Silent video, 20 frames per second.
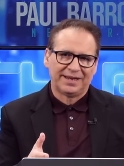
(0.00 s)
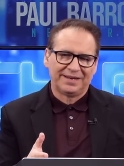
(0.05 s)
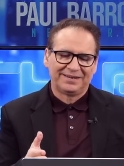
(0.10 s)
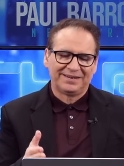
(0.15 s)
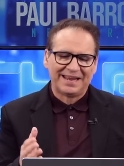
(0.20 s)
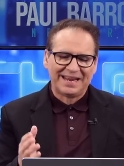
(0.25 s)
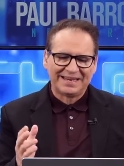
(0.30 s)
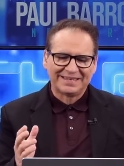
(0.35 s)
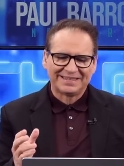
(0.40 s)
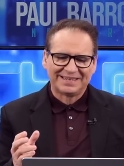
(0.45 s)

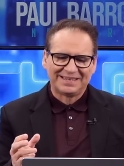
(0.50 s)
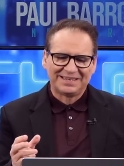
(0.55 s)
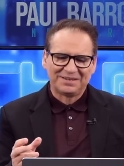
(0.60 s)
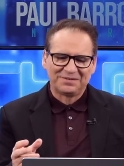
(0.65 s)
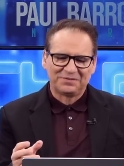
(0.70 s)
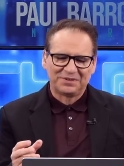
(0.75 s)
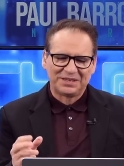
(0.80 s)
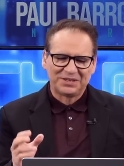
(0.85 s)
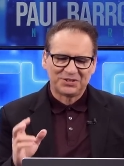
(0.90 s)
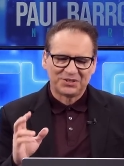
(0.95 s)

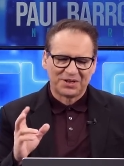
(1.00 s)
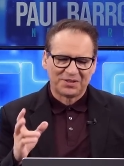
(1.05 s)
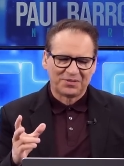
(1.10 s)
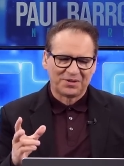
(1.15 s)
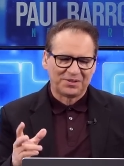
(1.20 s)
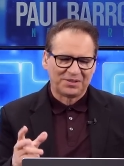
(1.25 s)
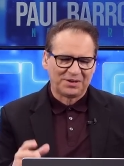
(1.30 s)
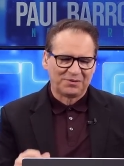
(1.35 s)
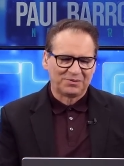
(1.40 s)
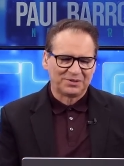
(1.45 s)
Anti-innovation, I
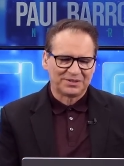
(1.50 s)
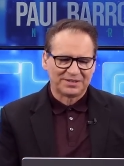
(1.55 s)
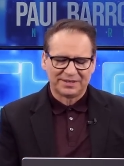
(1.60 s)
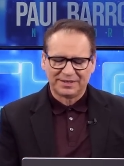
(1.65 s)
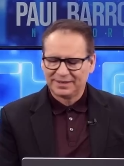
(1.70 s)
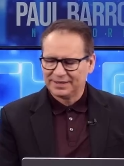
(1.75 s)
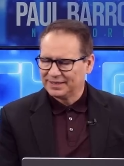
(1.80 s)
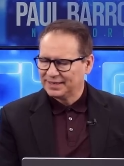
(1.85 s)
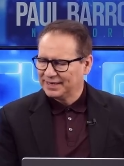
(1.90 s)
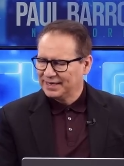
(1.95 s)
thought that was
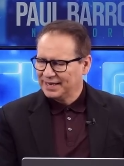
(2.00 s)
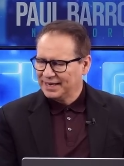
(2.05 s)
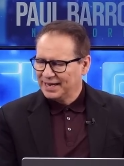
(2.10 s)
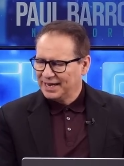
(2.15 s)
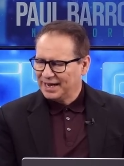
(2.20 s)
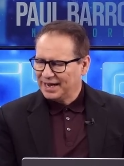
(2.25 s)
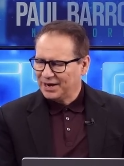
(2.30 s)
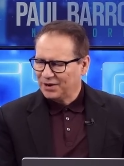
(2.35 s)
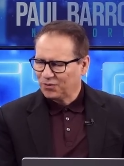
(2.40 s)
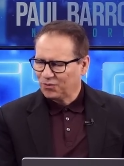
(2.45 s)

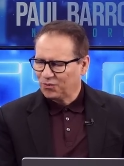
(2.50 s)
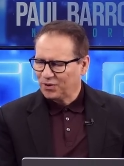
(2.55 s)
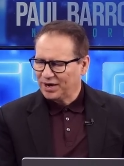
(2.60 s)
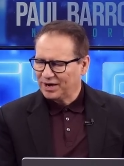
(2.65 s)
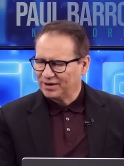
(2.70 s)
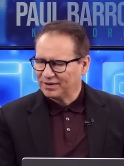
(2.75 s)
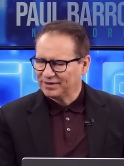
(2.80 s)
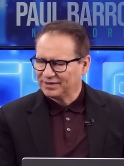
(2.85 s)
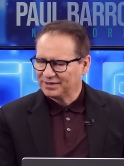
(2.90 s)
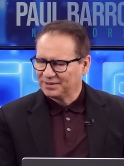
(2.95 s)
a
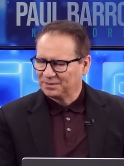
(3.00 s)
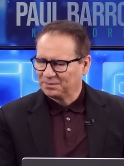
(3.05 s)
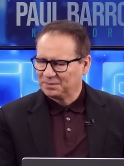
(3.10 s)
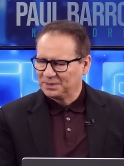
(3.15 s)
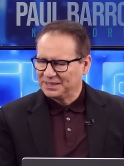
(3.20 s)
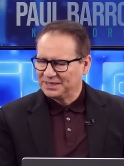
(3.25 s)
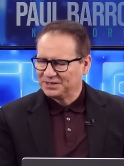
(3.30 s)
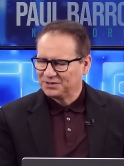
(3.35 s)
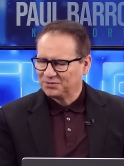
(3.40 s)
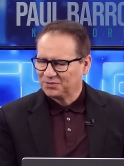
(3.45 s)
rare little
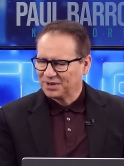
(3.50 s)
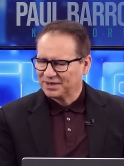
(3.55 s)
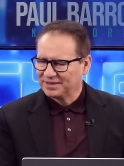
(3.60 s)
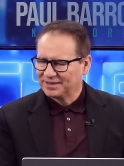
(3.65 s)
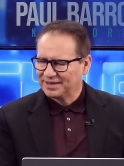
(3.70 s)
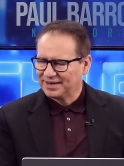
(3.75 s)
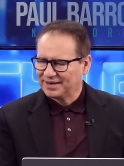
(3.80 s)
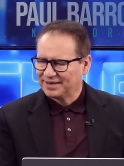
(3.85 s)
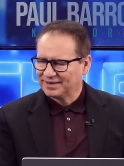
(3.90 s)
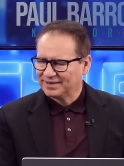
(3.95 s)
piece right
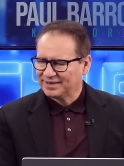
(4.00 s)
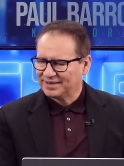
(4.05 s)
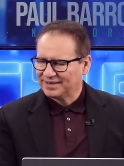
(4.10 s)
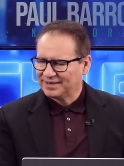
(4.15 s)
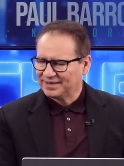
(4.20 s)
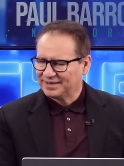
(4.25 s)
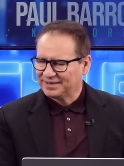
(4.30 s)
there.